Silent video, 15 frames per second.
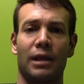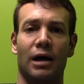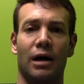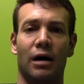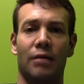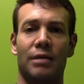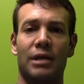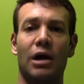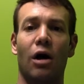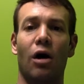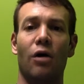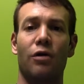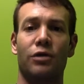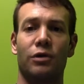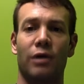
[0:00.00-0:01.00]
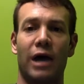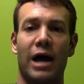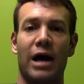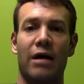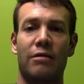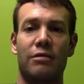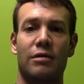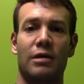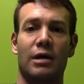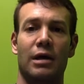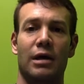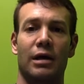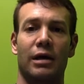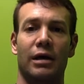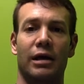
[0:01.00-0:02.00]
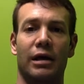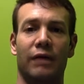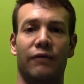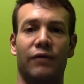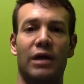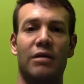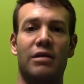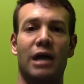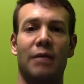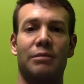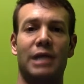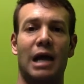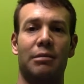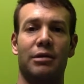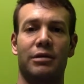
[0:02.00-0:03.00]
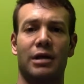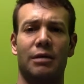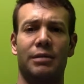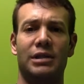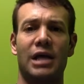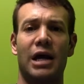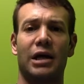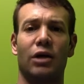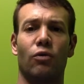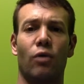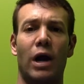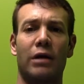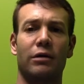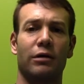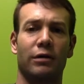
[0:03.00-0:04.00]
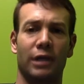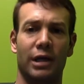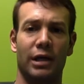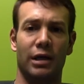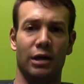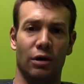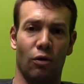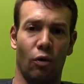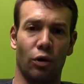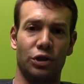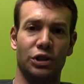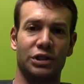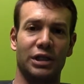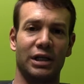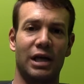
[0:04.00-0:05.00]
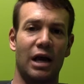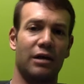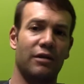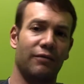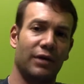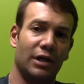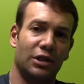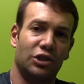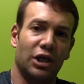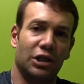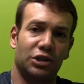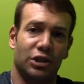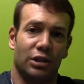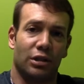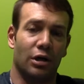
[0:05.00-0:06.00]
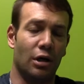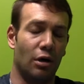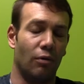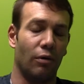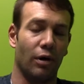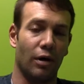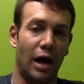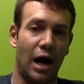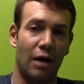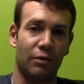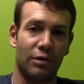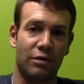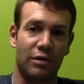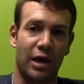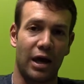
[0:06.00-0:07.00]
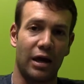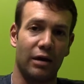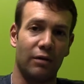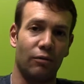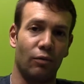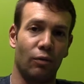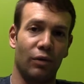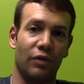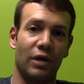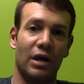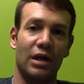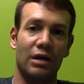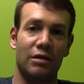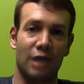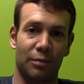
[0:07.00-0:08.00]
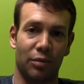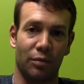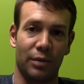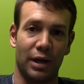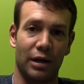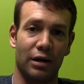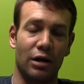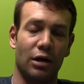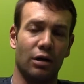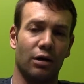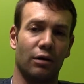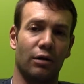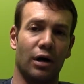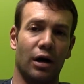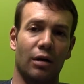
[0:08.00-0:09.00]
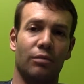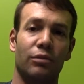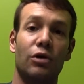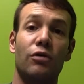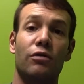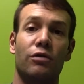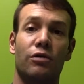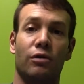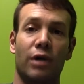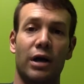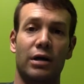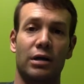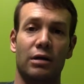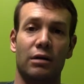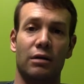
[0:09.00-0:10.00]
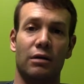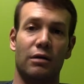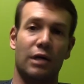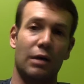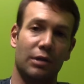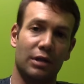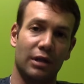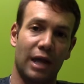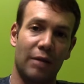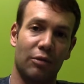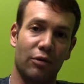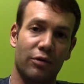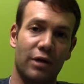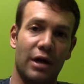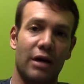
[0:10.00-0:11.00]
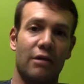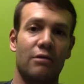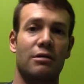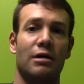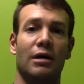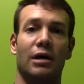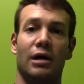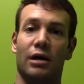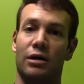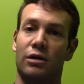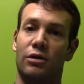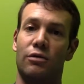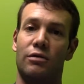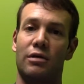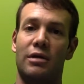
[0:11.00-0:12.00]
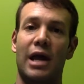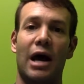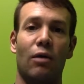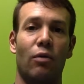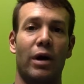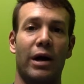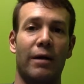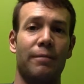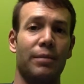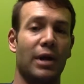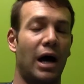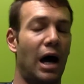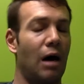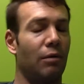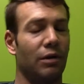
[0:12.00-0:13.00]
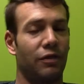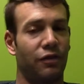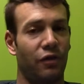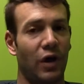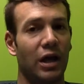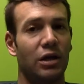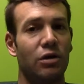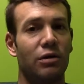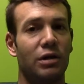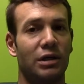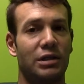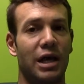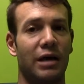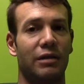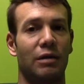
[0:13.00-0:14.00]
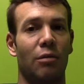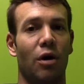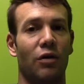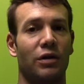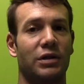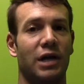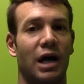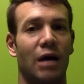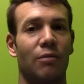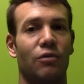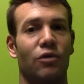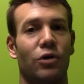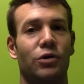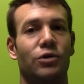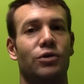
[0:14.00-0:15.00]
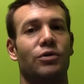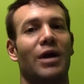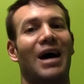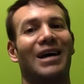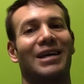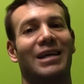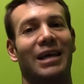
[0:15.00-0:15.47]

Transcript: Um, he also asked if enzyme tablets can be taken regularly or just in case of indigestion. Well, I would say with any supplement, um, use directed. See what the label says and use it that way. I would think you can take them all the time so you do not